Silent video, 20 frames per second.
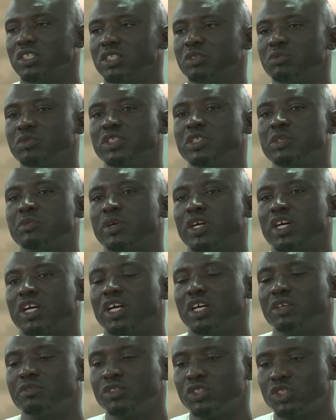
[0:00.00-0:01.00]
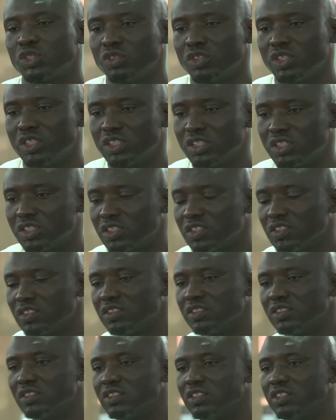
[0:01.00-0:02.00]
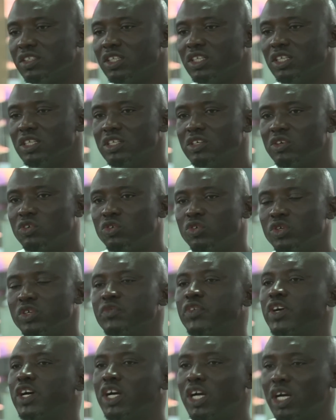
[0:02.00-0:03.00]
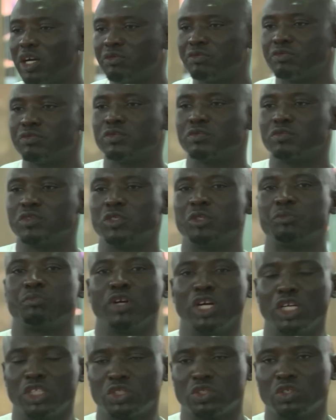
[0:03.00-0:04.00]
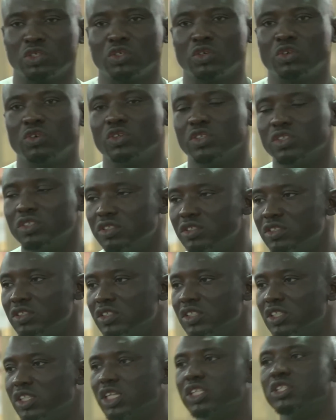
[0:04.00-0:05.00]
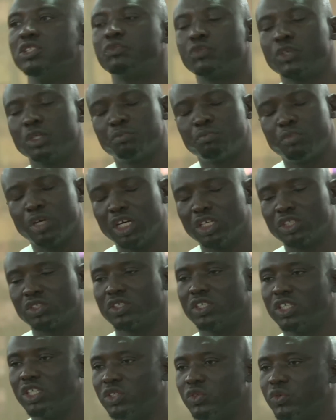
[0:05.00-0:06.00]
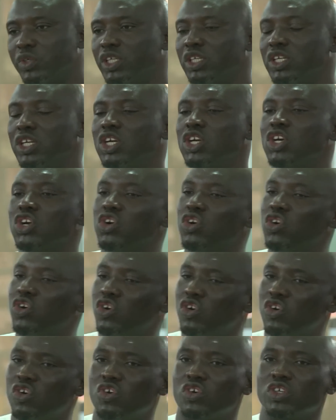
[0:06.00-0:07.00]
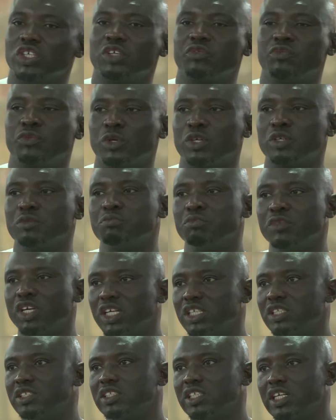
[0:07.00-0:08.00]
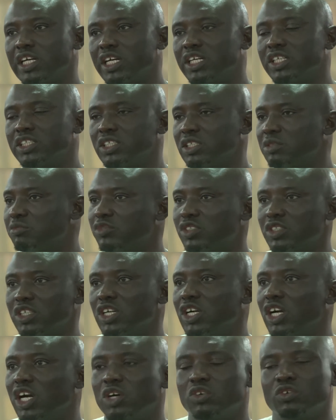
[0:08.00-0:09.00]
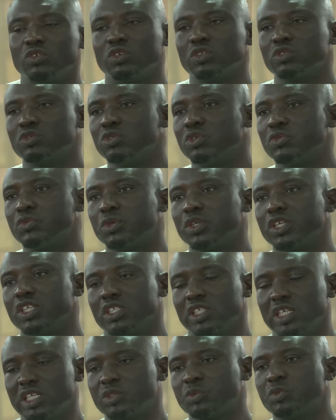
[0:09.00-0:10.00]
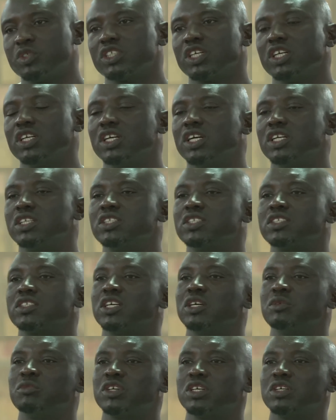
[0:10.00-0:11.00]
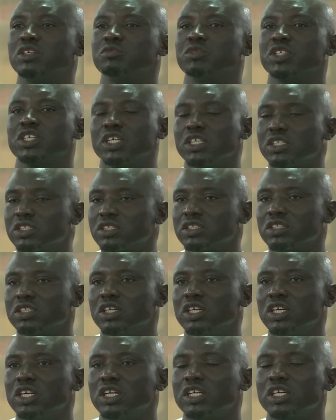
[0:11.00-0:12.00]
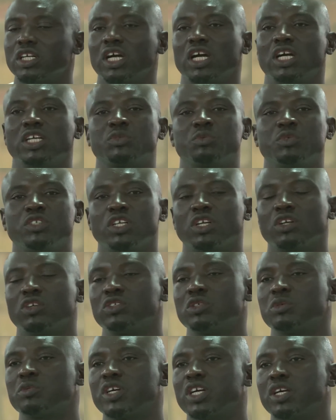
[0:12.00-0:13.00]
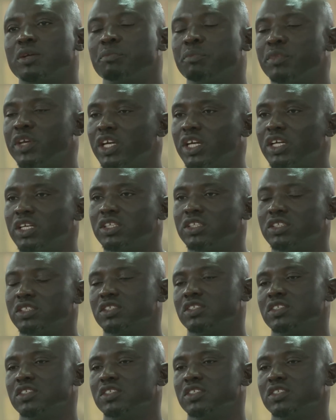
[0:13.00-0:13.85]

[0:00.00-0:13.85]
Even if I have choice, or if I have a passion on, a different passion anyway, on a foreign-made items, I will not go for it, especially at this time around, because there has been a lot of campaign